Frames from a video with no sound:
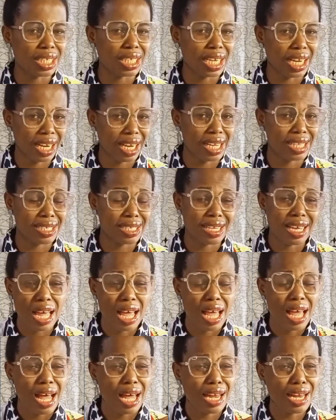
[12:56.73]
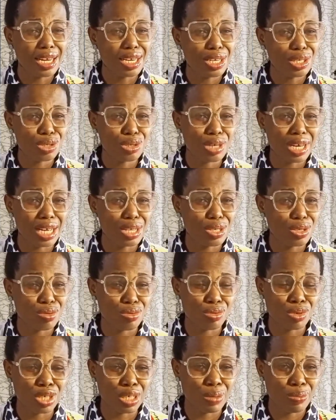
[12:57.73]
in the class. And I need you guys
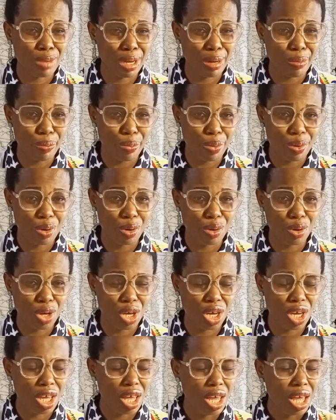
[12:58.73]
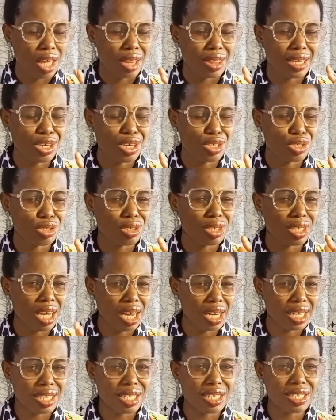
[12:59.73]
to remember, okay, that you should
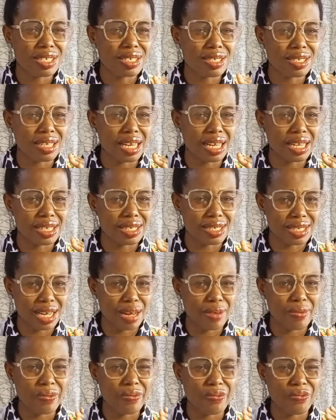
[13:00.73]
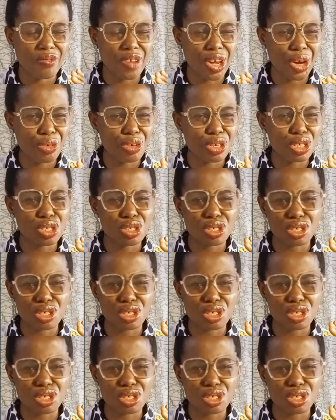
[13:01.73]
take this exam very